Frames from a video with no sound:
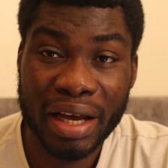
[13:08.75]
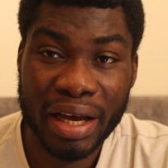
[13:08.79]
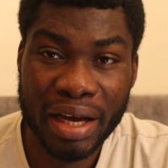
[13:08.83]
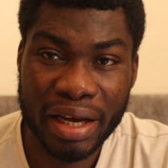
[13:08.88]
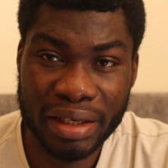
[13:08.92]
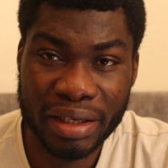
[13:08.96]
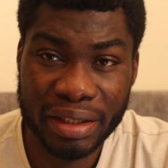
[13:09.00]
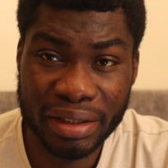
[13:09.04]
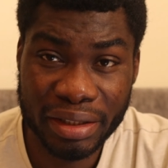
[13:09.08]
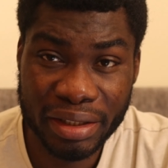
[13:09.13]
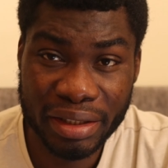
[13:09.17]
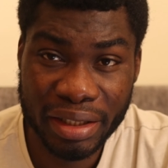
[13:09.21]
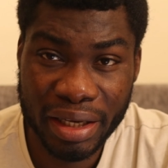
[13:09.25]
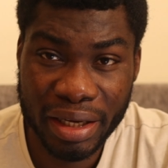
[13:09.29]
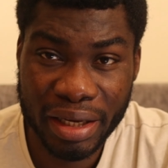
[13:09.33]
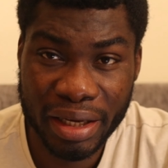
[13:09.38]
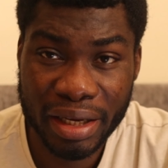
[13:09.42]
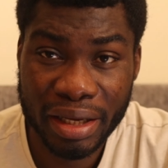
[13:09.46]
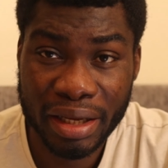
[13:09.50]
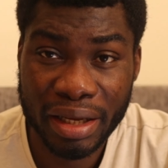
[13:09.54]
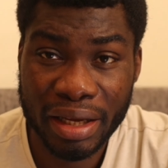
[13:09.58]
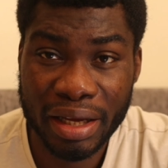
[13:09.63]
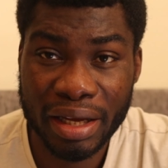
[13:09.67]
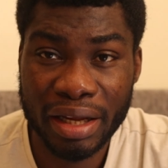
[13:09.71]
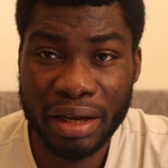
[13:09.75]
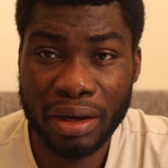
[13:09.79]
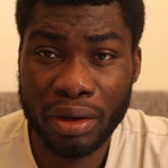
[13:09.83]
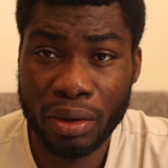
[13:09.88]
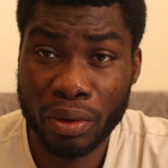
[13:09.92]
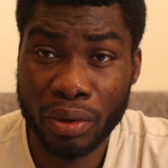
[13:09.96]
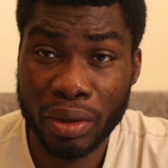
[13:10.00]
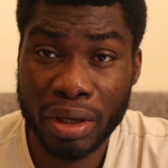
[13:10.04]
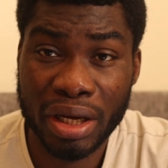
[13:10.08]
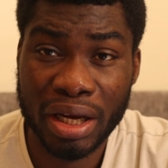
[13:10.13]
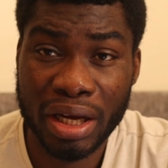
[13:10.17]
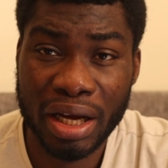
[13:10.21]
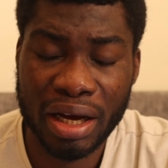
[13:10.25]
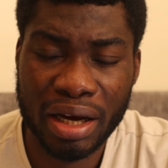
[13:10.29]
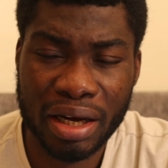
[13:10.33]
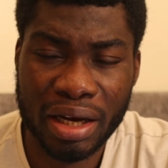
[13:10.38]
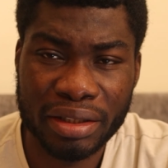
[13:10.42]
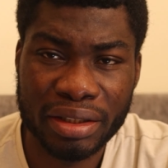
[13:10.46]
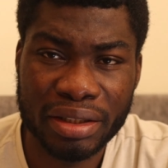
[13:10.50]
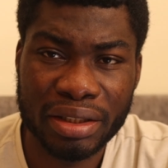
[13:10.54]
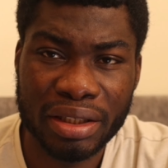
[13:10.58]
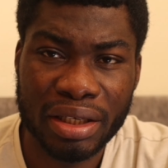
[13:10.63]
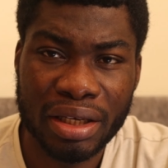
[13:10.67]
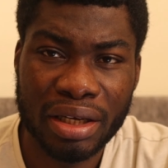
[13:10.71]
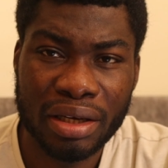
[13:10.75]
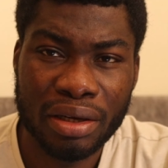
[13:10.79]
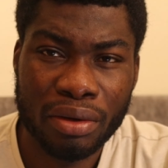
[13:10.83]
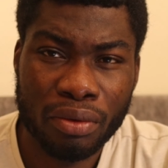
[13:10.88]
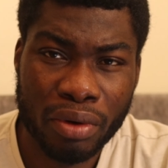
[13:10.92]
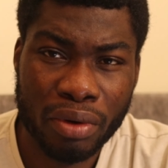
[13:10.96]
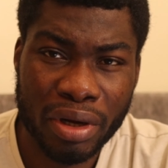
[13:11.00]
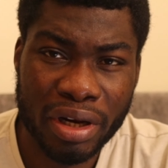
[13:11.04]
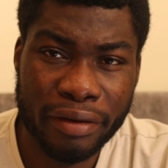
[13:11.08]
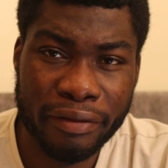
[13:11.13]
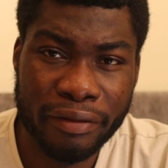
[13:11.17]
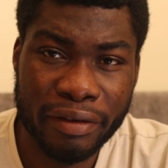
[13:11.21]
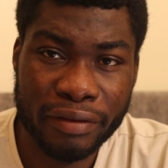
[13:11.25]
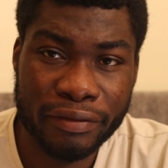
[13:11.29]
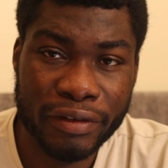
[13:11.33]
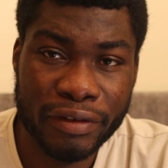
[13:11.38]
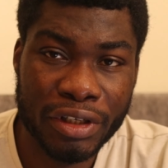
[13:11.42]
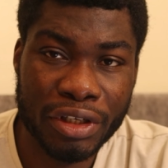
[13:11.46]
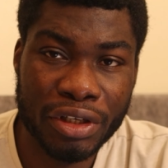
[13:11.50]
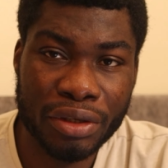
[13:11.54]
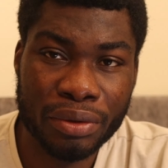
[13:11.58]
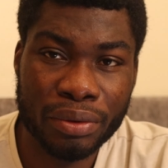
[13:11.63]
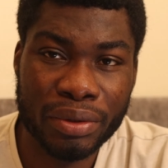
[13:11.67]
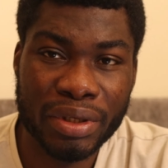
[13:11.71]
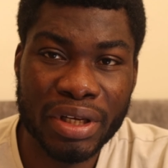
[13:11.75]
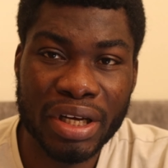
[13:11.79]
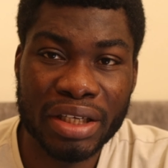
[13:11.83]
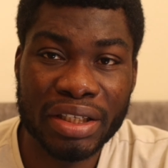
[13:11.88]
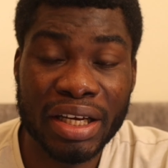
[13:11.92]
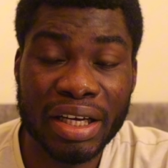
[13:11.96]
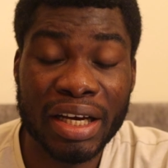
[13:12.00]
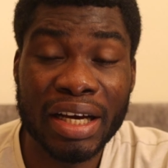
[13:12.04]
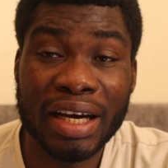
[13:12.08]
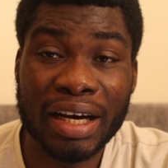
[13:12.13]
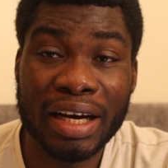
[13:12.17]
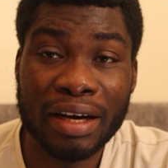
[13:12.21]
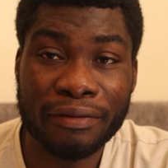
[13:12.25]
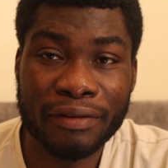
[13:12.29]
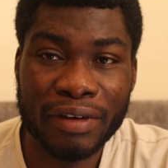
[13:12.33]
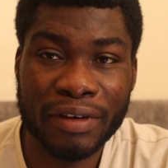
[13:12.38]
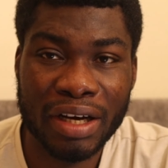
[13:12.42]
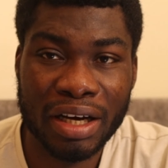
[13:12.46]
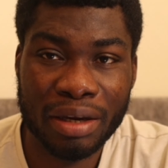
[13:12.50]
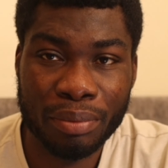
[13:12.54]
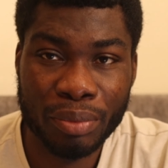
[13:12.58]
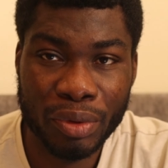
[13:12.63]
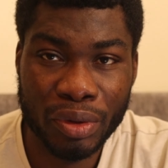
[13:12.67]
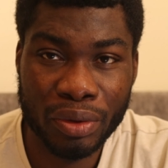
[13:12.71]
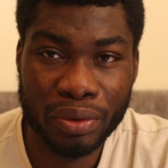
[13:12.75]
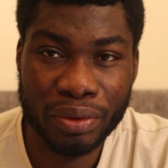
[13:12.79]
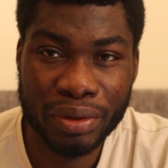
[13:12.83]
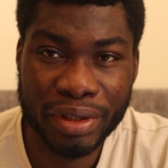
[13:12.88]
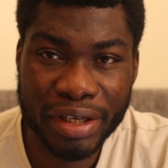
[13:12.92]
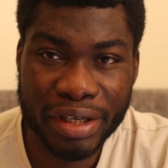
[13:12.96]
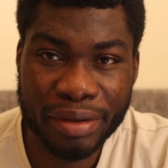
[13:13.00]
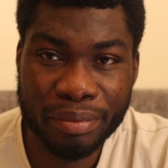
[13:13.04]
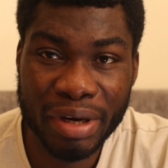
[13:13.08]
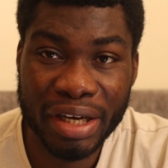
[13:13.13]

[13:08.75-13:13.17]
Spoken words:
and take a look at whatever video that I have uploaded.